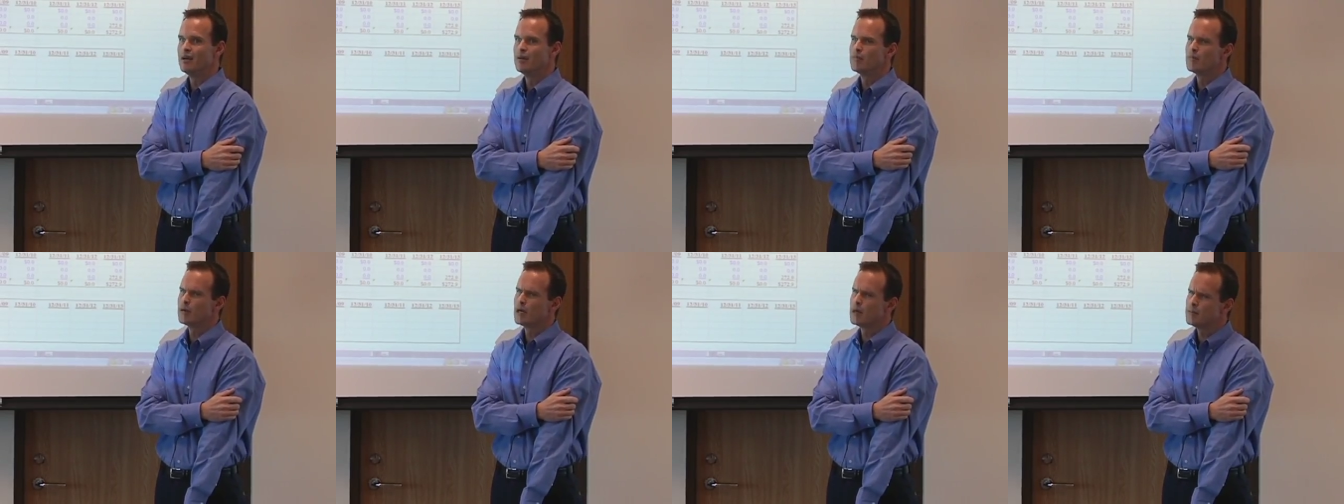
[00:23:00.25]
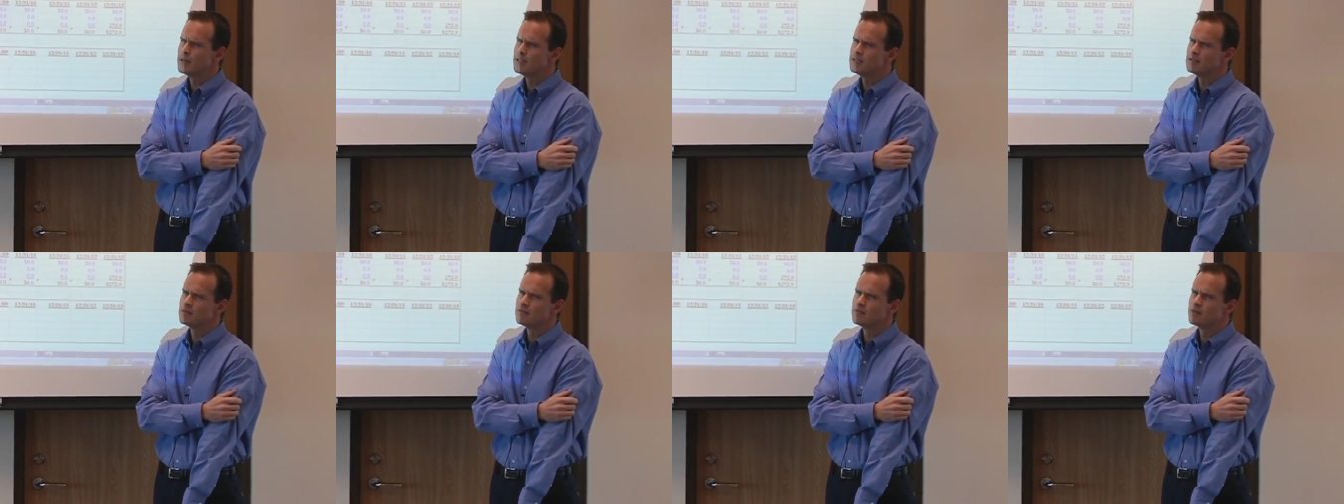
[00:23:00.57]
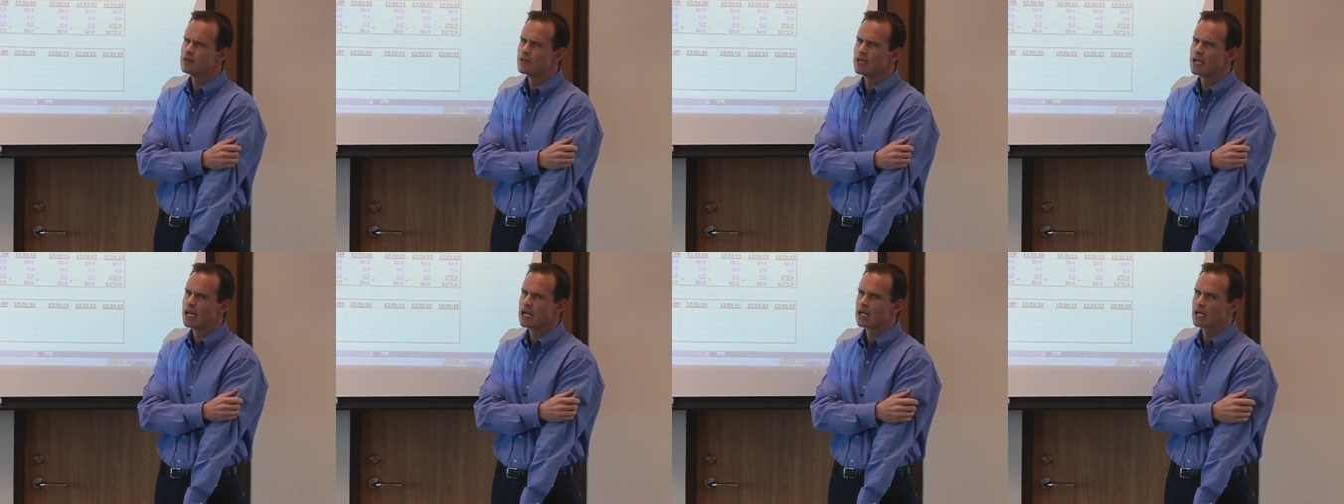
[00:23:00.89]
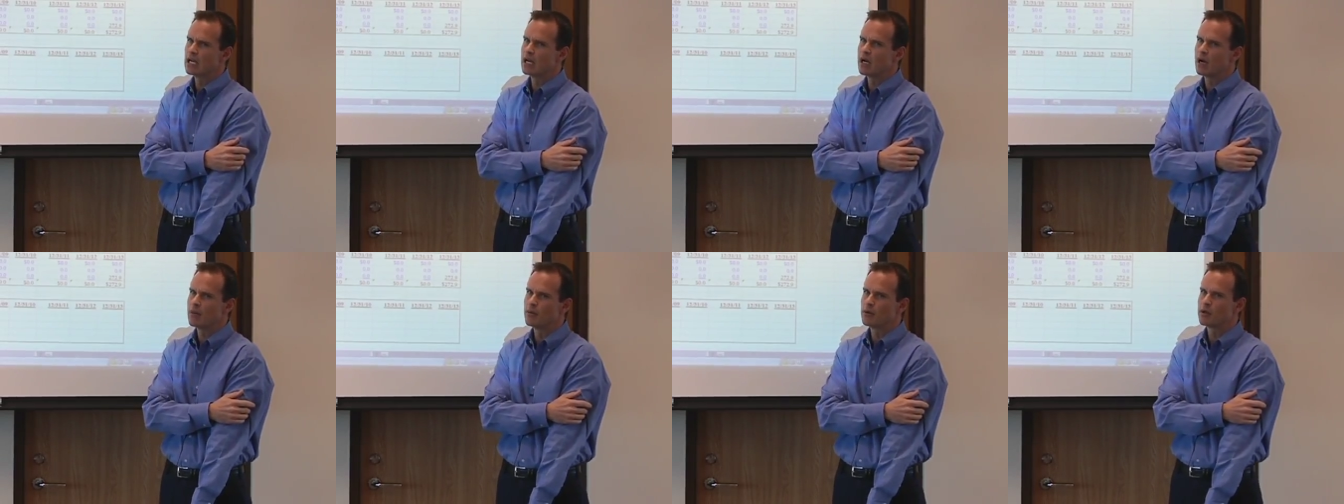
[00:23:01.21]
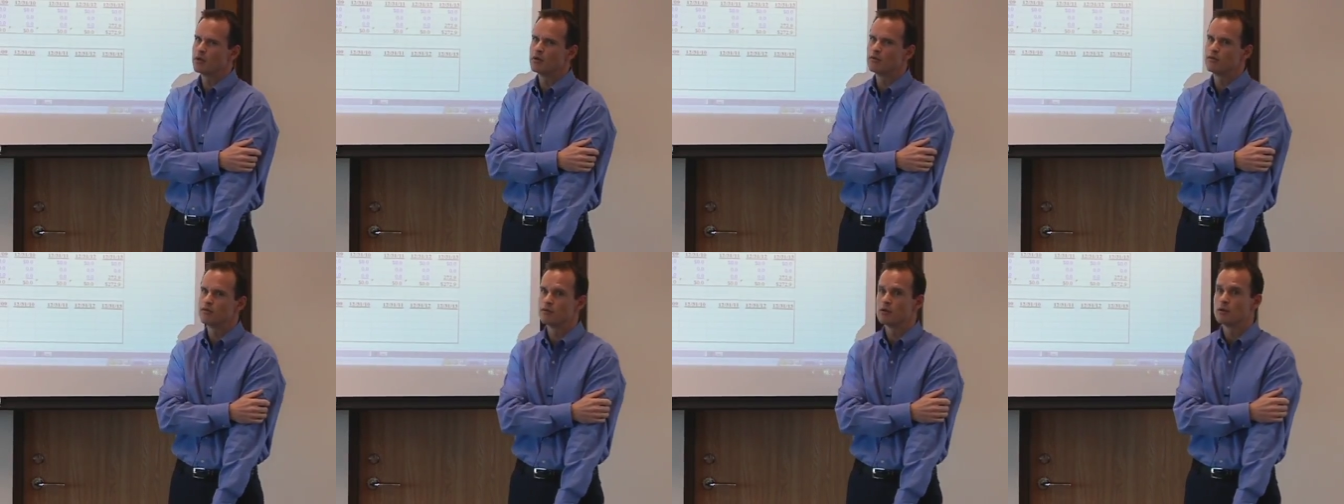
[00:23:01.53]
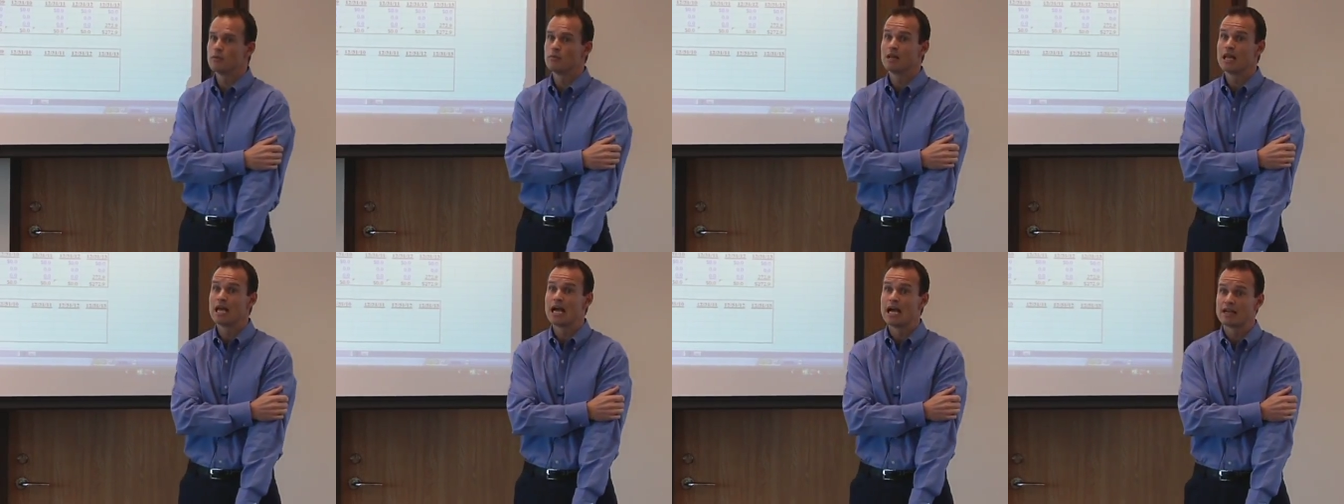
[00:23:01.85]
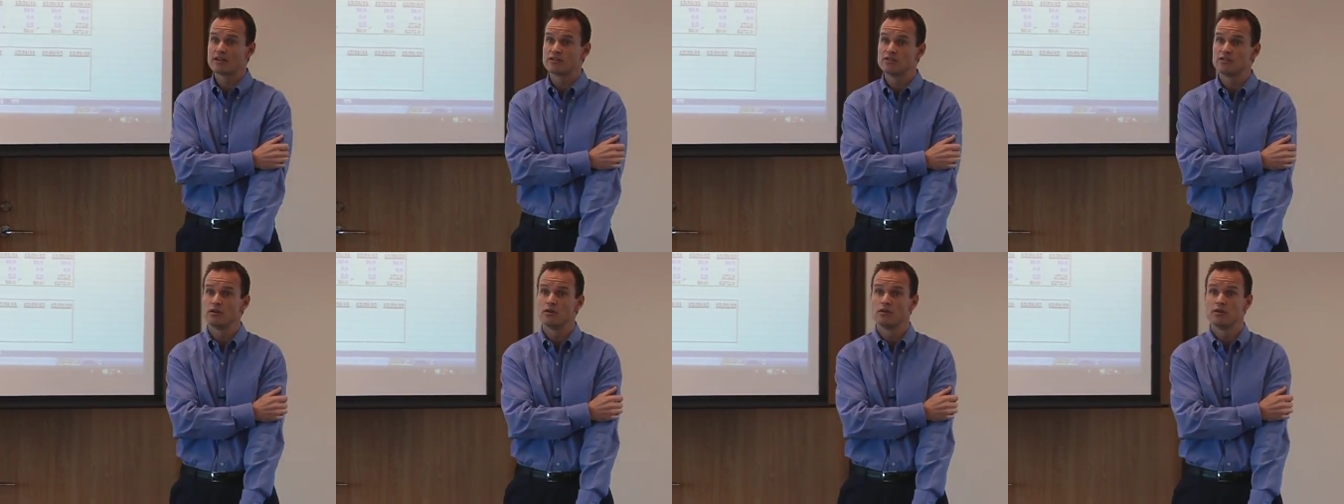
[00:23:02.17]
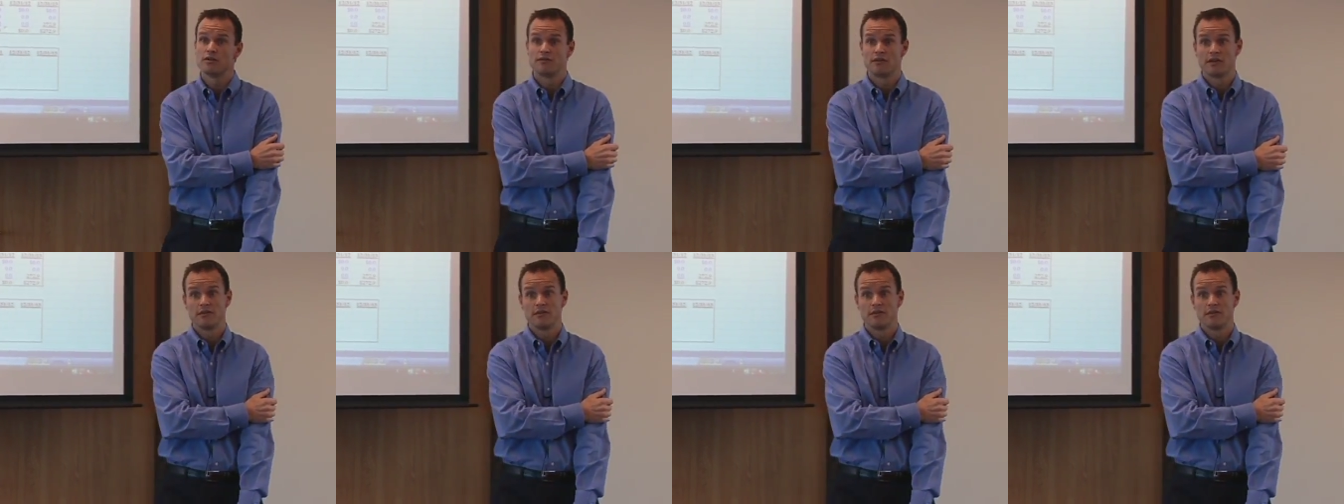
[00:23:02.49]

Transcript: probably isn't very economical for a Blackstone if